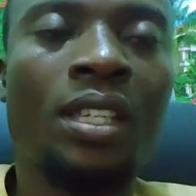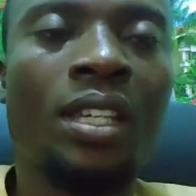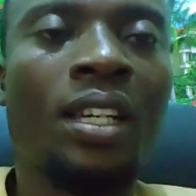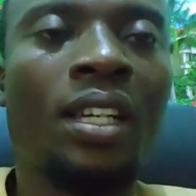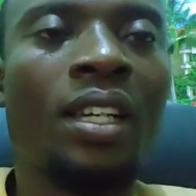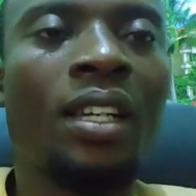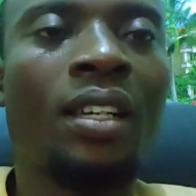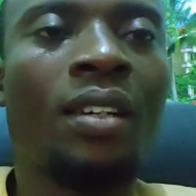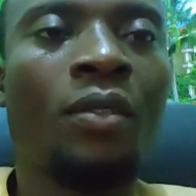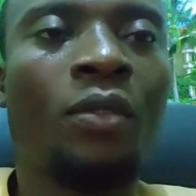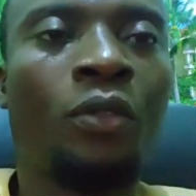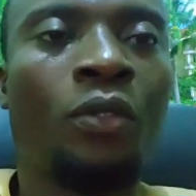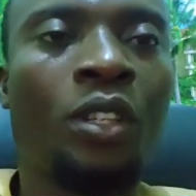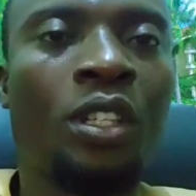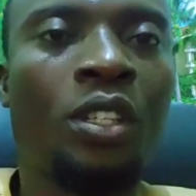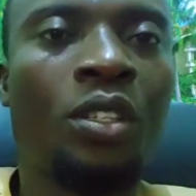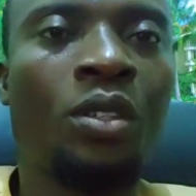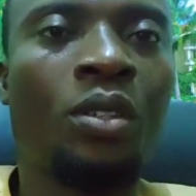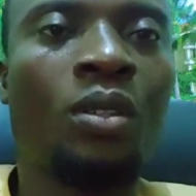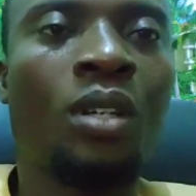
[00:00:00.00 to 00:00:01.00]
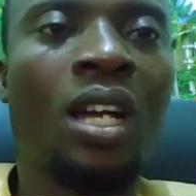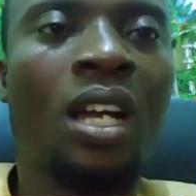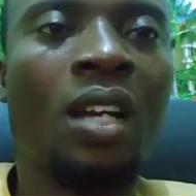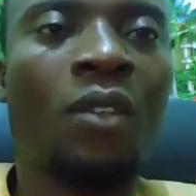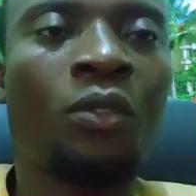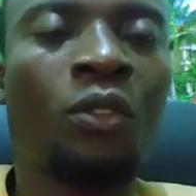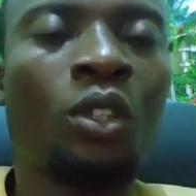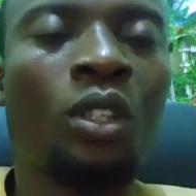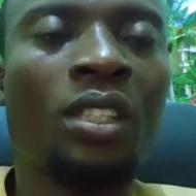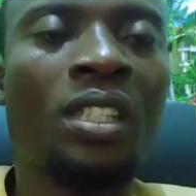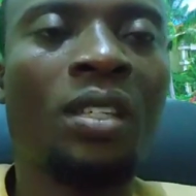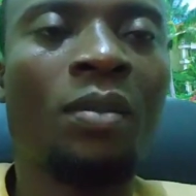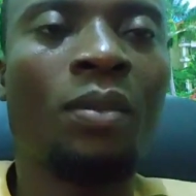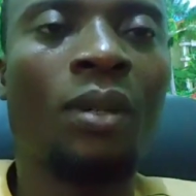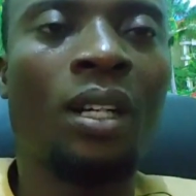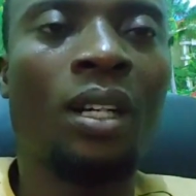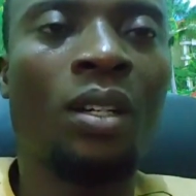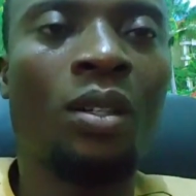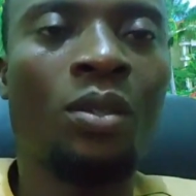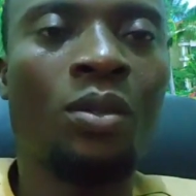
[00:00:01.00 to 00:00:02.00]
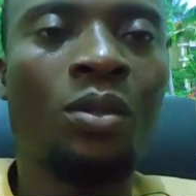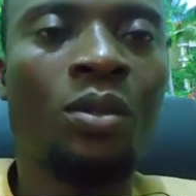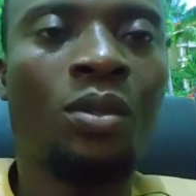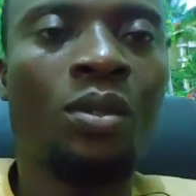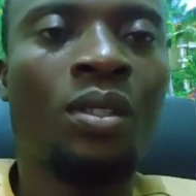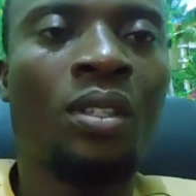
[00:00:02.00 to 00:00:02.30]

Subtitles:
video I have talked about